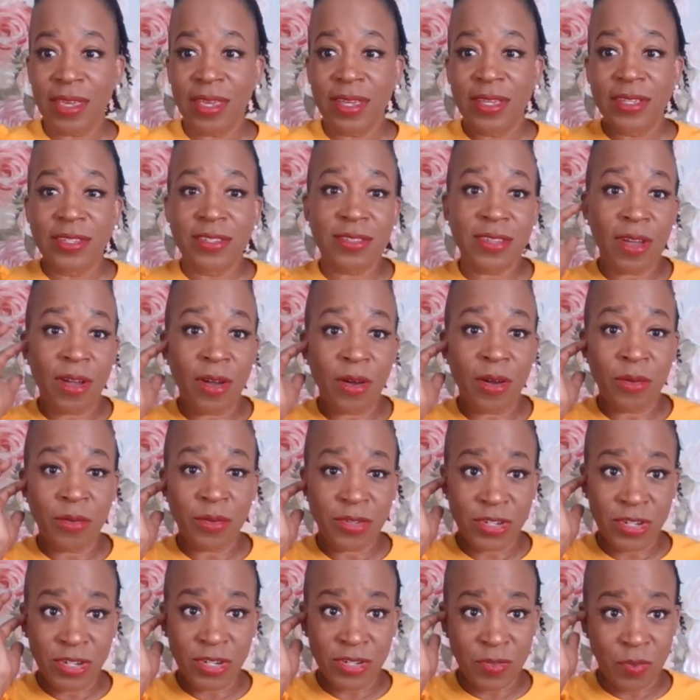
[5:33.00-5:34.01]
So
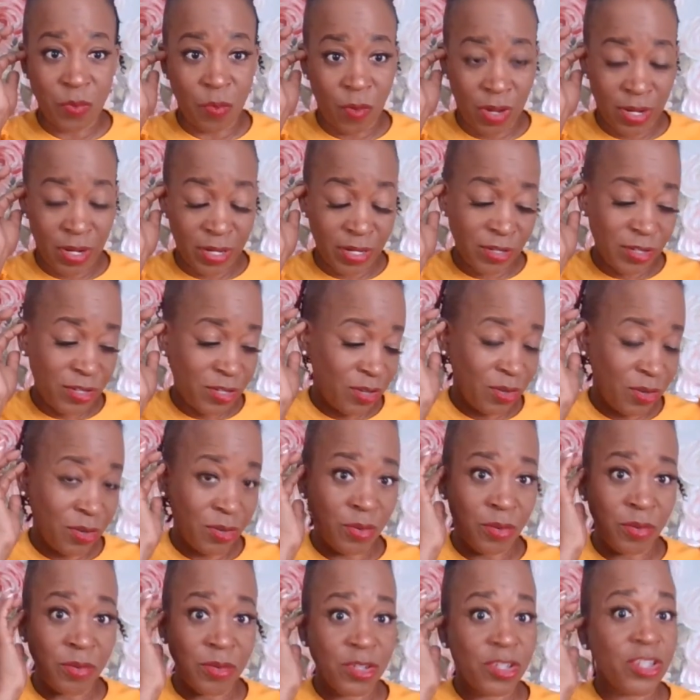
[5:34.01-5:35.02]
just wanted
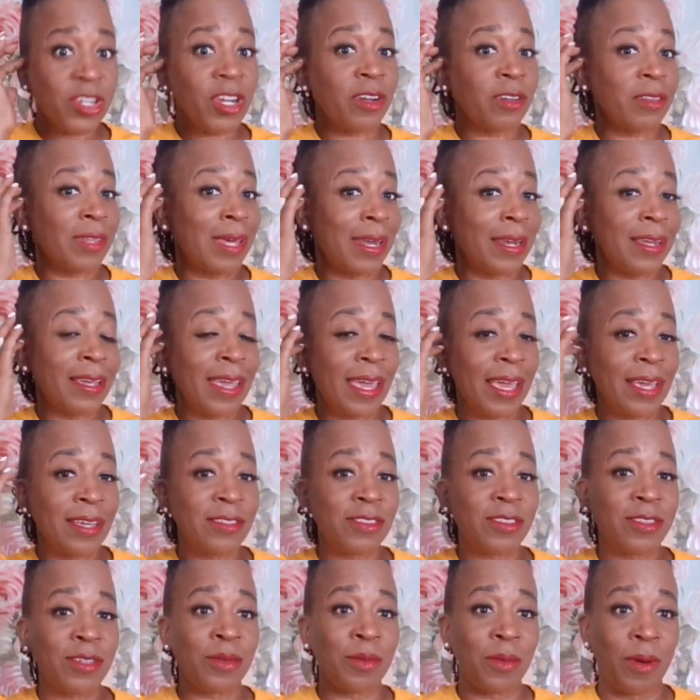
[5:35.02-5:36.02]
to share that in
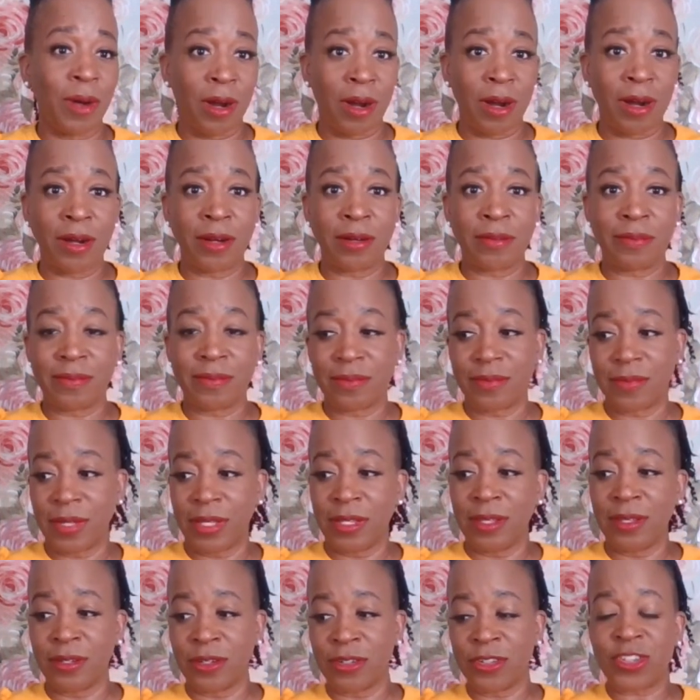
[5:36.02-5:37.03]
case you are a
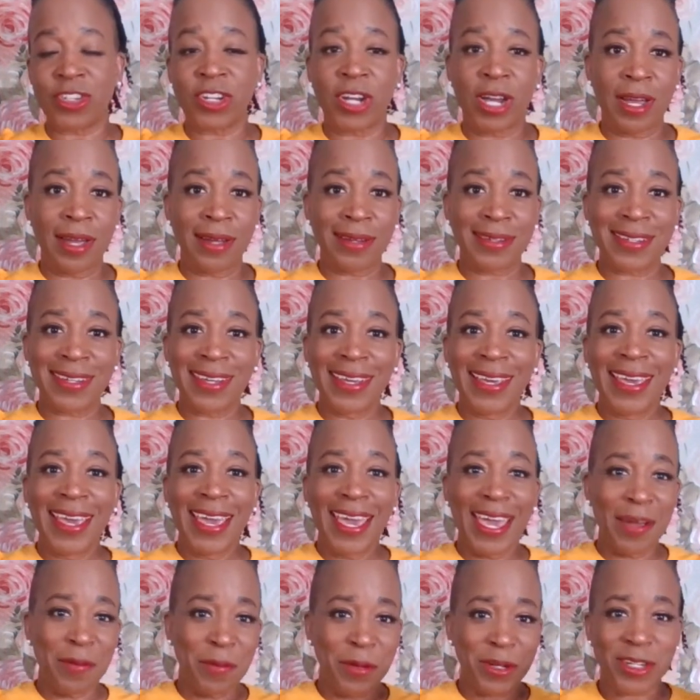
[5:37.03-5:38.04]
little shocked
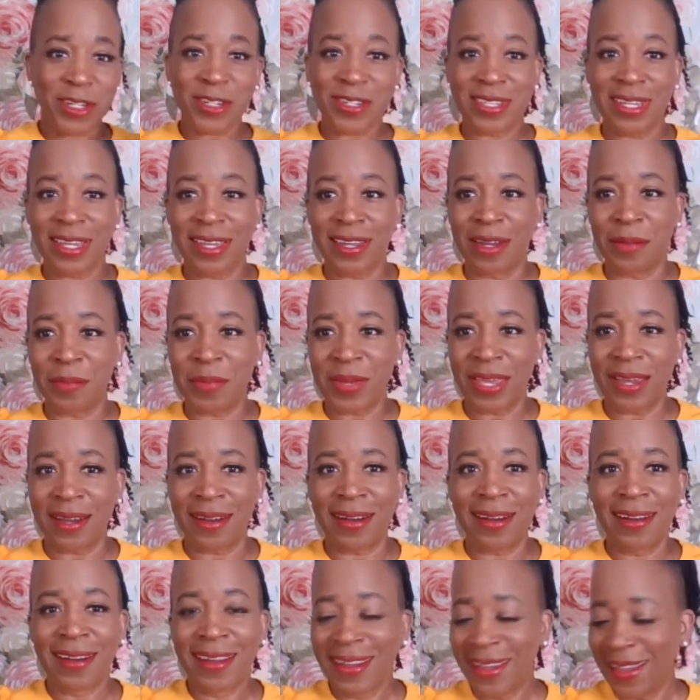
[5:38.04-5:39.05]
at what you're seeing up
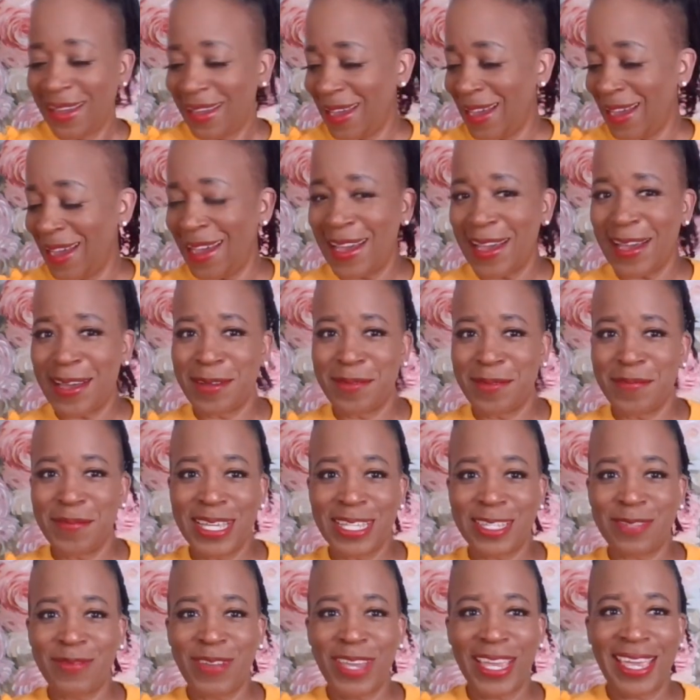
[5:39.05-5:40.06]
here.
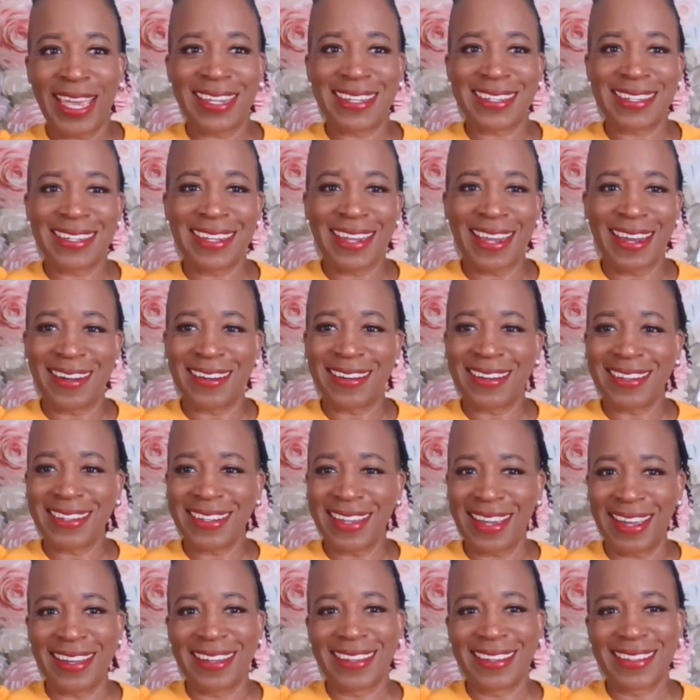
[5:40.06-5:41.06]
It's vacation hair.
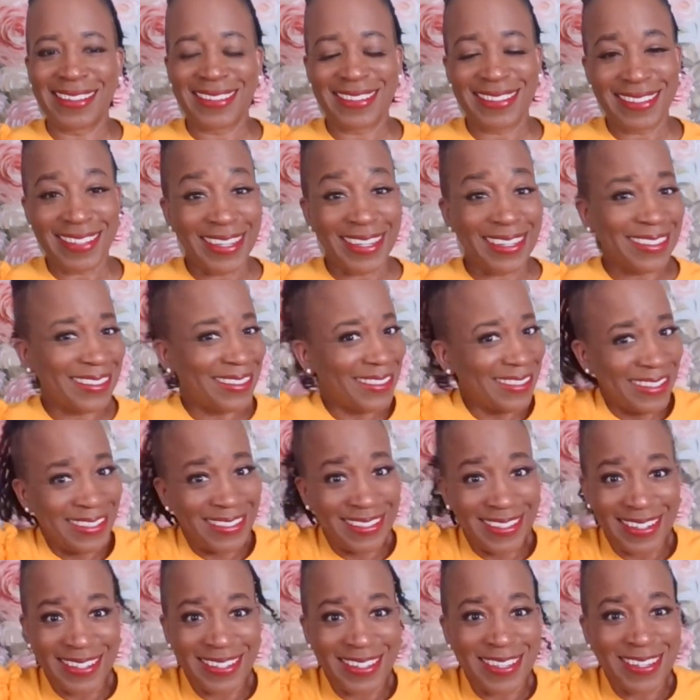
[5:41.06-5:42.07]
Yeah,
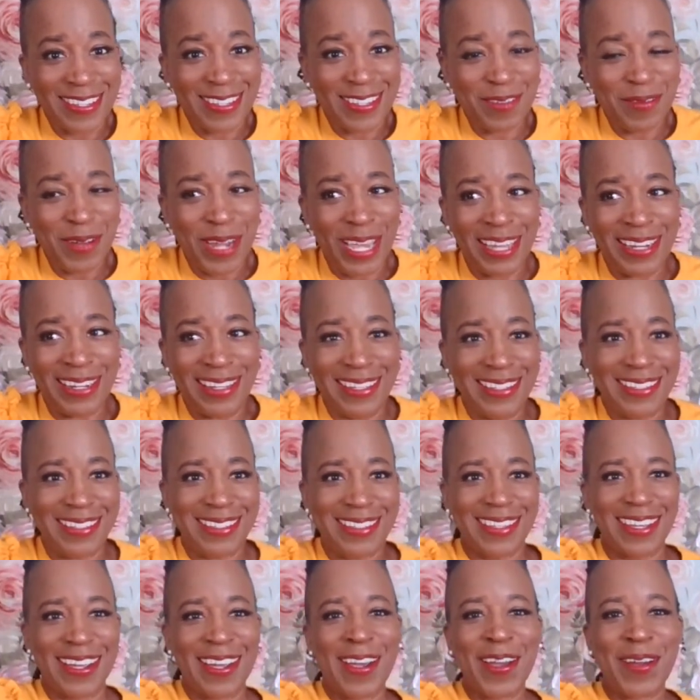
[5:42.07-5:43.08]
it's just the way it is.
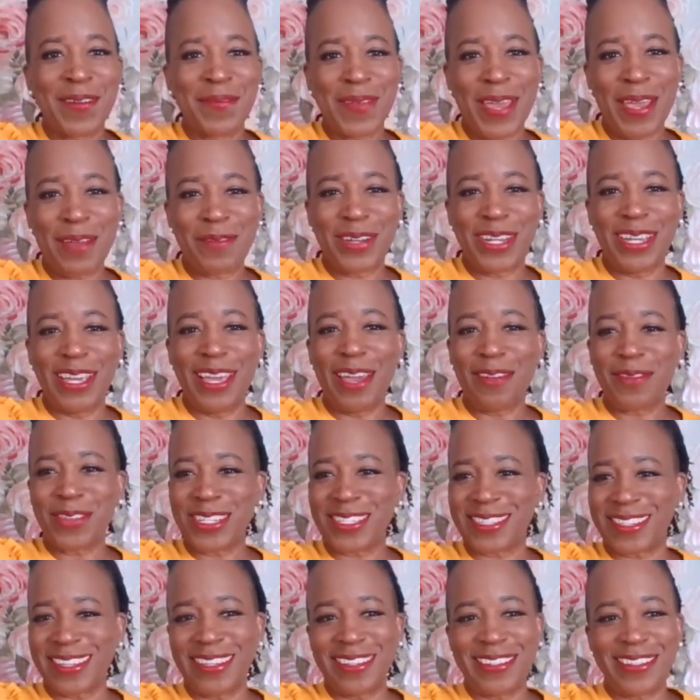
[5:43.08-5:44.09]
Every
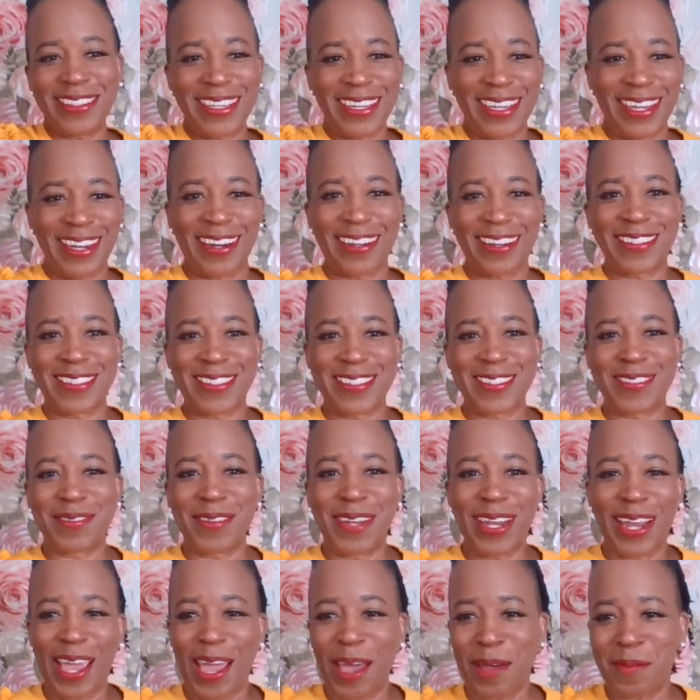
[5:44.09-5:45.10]
single year, this is
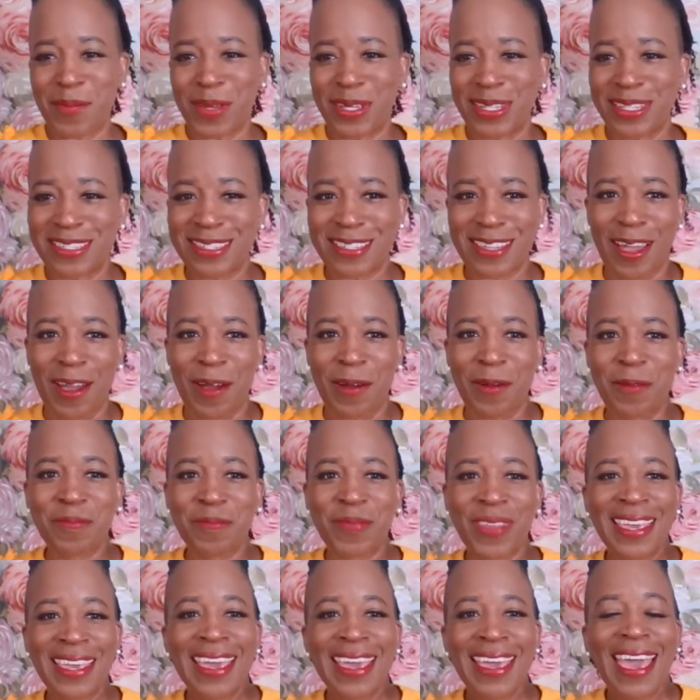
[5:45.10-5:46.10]
what happens. So
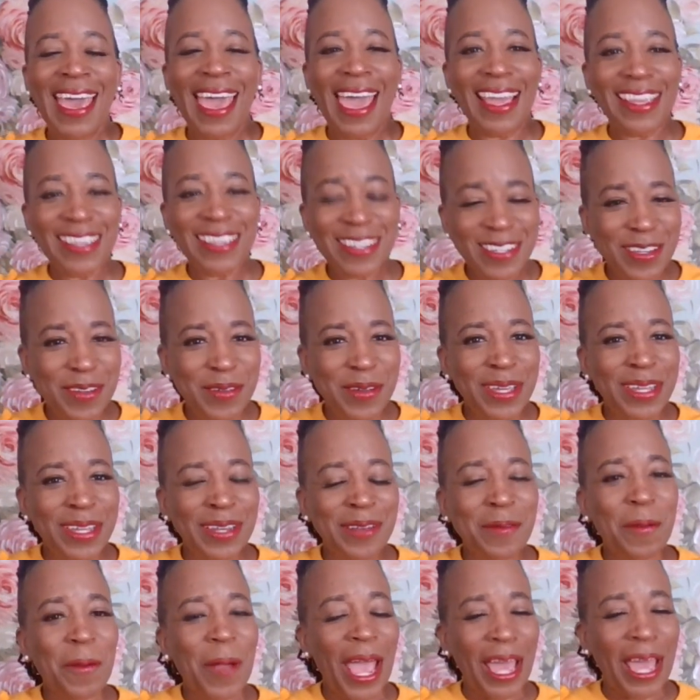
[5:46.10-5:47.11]
how you doing?
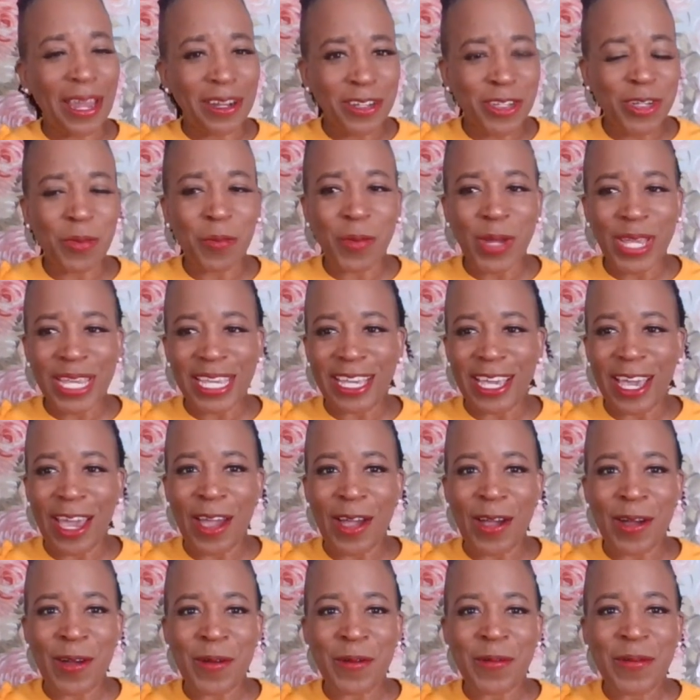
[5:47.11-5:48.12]
How did your week
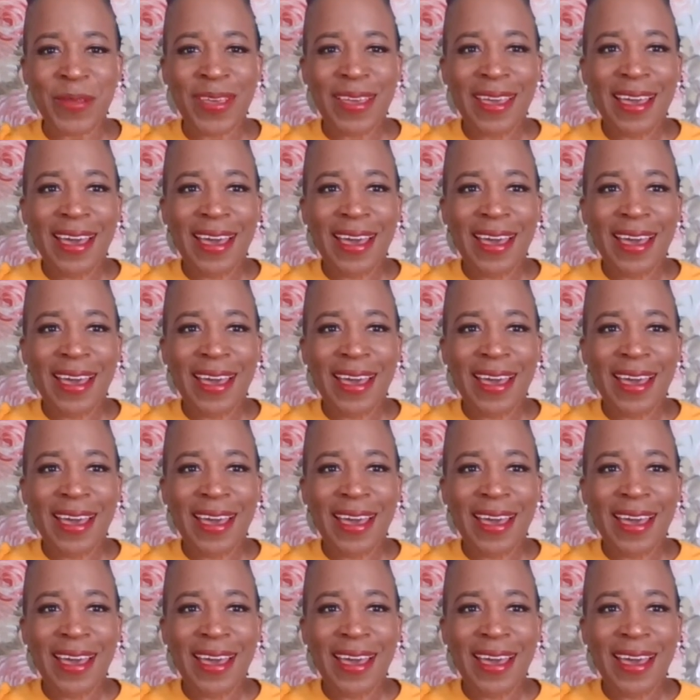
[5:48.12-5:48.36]
go?